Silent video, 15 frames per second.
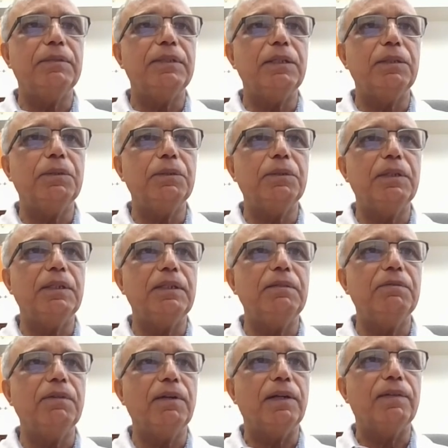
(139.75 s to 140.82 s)
D A two
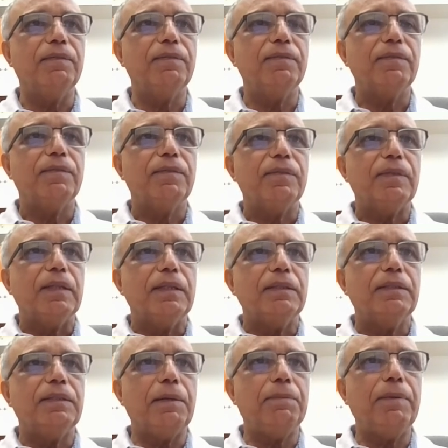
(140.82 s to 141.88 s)
thirty-one.
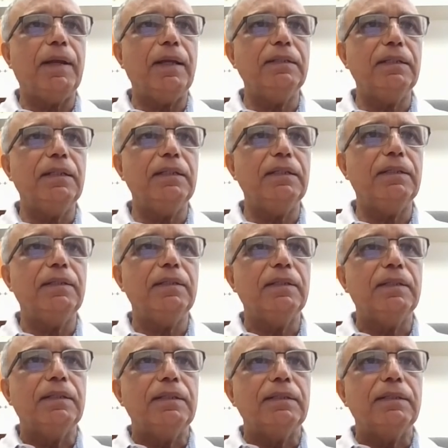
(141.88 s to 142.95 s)
Surprisingly,
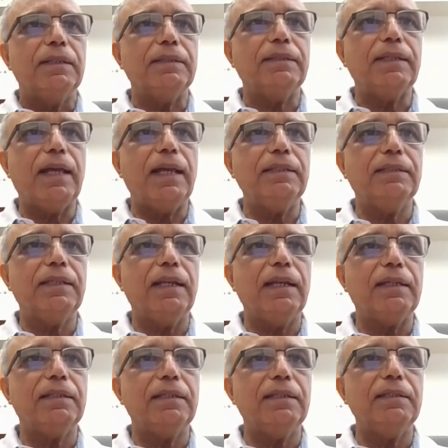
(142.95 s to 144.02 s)
the cells
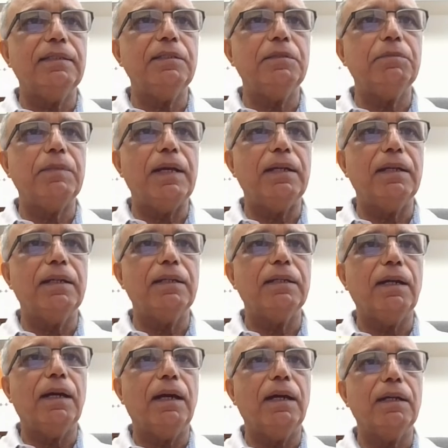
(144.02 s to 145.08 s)
selected in this manner
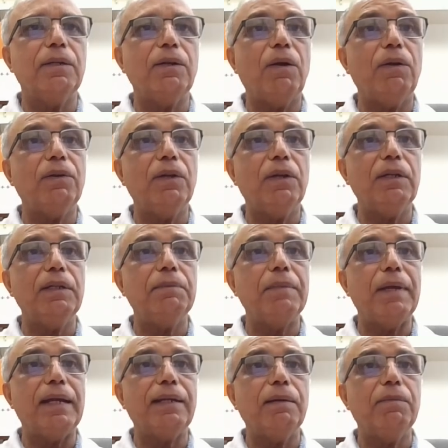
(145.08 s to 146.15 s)
are not only
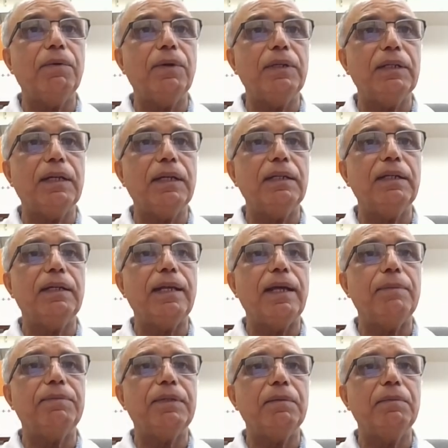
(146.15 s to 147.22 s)
metabolically
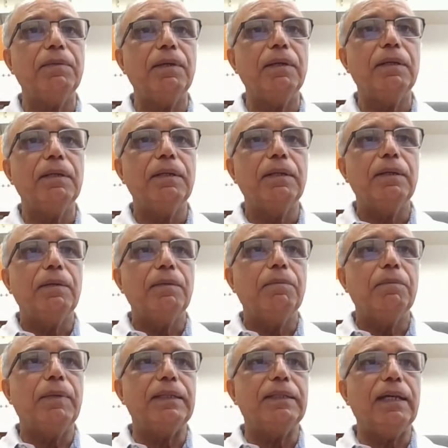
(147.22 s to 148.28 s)
adaptable,
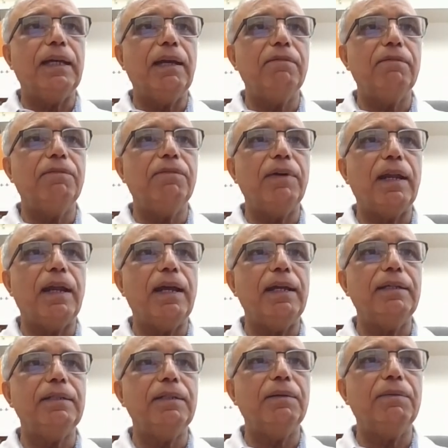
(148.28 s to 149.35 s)
but they have a
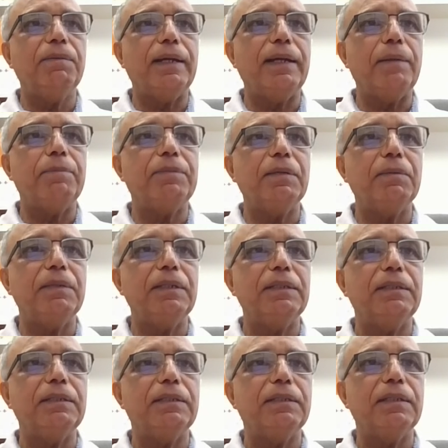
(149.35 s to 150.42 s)
variety of
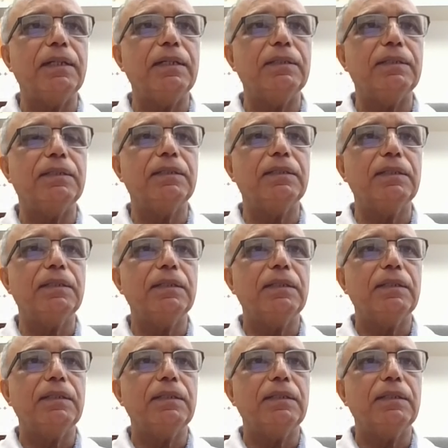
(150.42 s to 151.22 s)
adaptability traits.